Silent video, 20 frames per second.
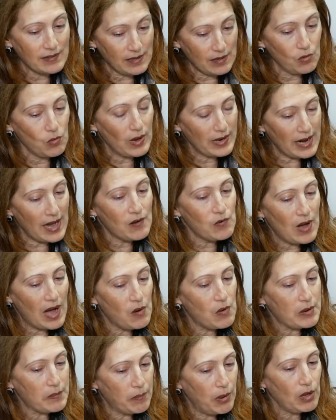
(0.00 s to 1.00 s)
when
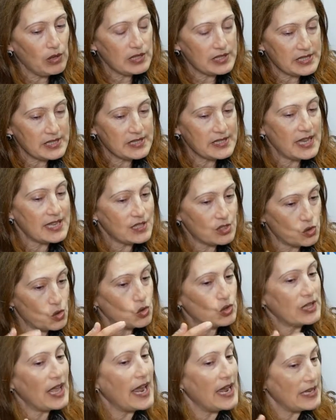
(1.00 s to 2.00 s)
our policy says
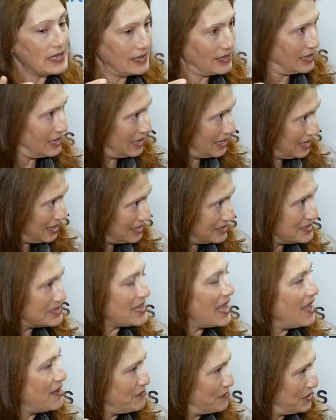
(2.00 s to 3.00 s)
rotate keys
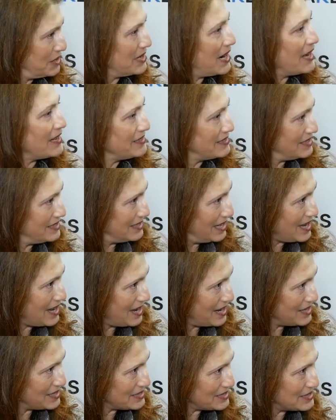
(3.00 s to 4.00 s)
every 90
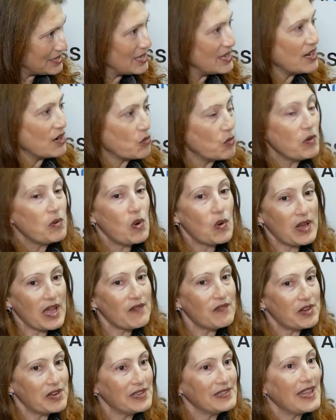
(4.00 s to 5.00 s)
days, we will have
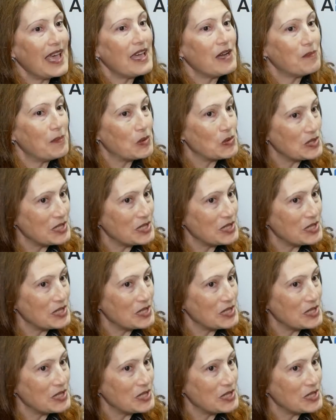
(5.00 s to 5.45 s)
a reliable